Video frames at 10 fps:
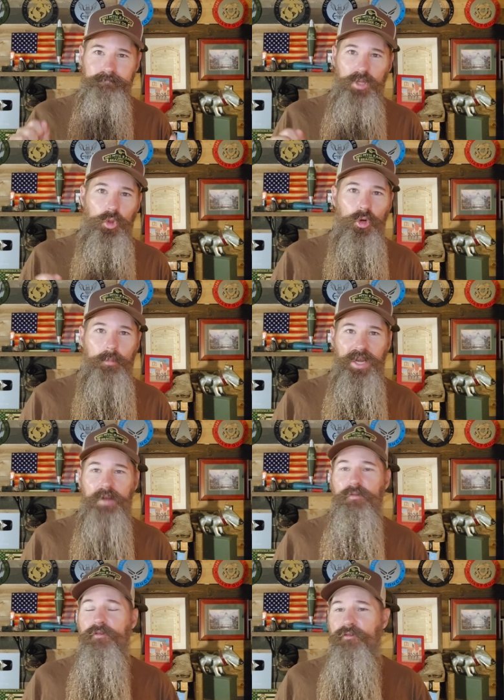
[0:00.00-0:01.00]
a little bit
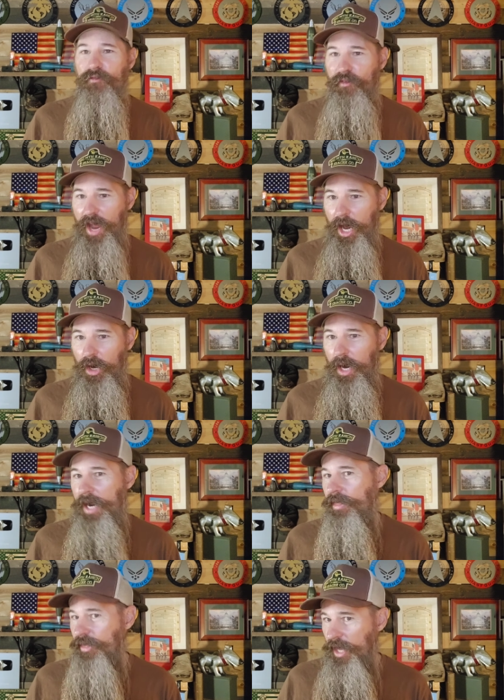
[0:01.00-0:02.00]
unfair,
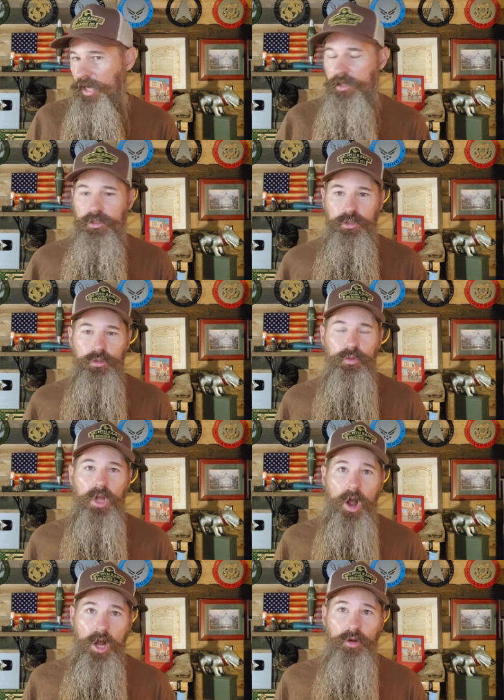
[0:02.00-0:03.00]
I think, to
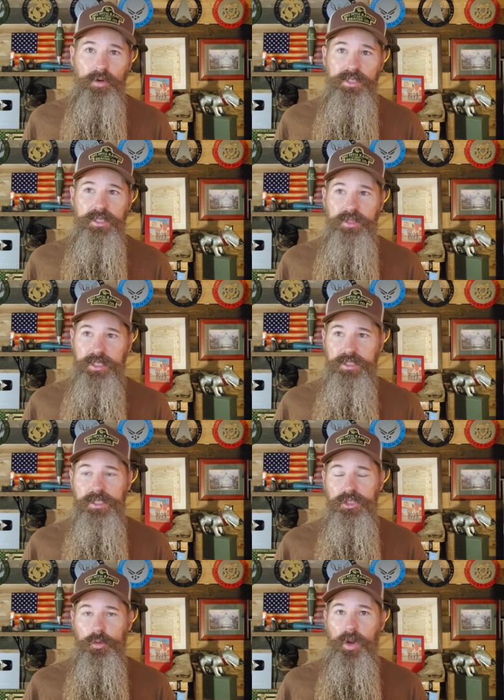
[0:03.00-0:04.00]
Congress in this
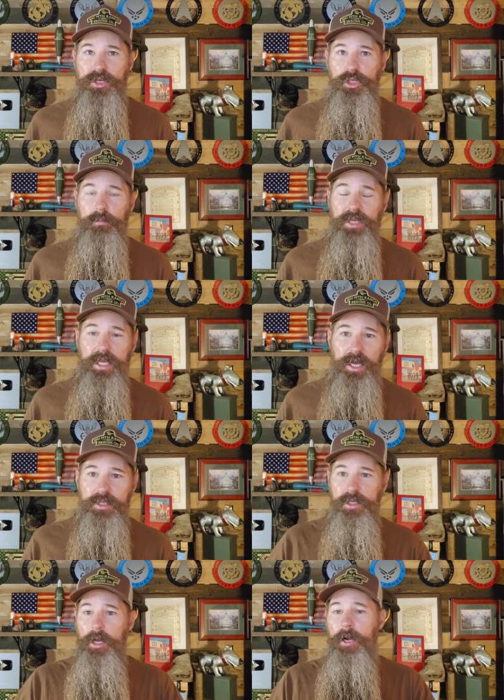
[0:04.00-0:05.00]
situation
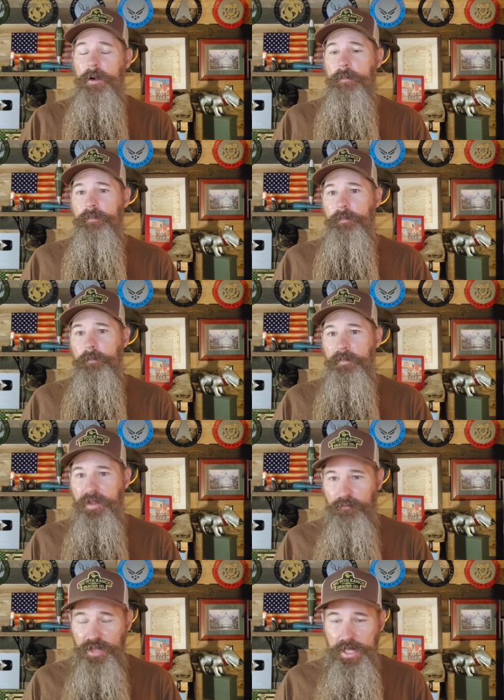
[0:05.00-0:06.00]
because
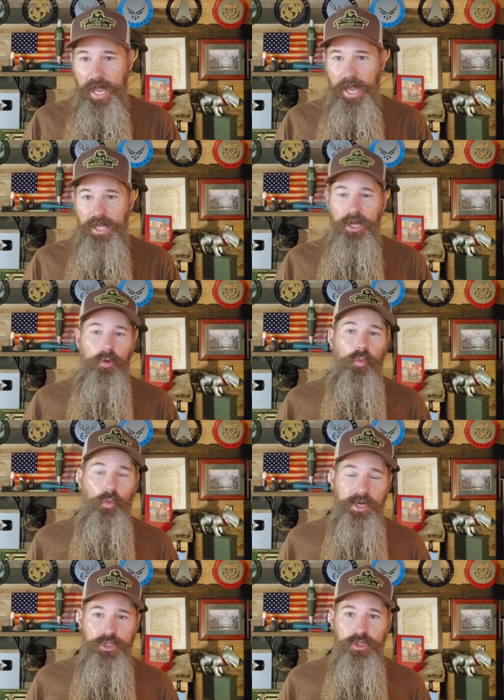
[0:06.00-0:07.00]
the VA
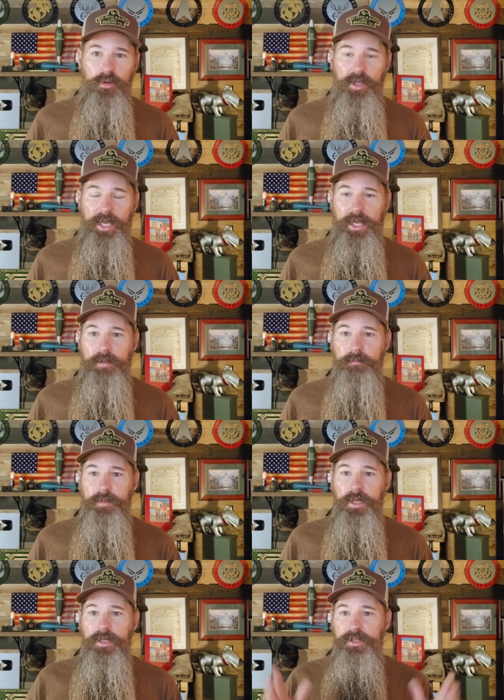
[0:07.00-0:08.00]
originally
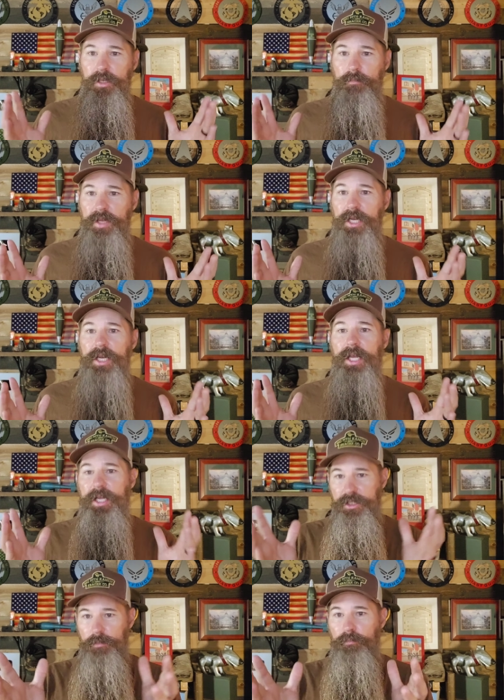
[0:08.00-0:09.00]
submitted
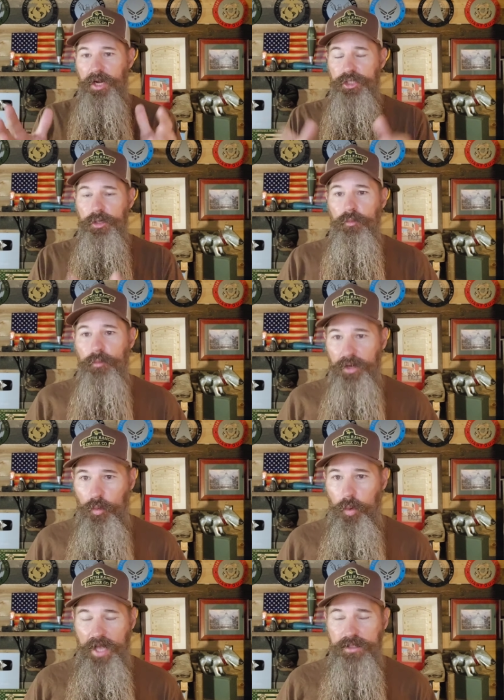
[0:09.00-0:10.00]
its budget
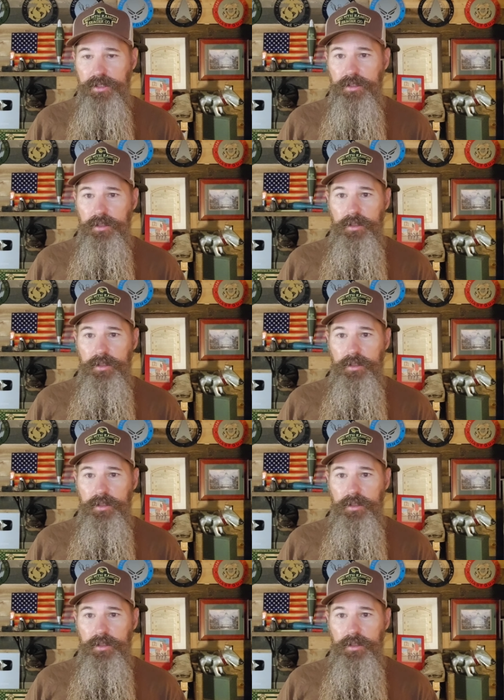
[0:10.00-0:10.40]
request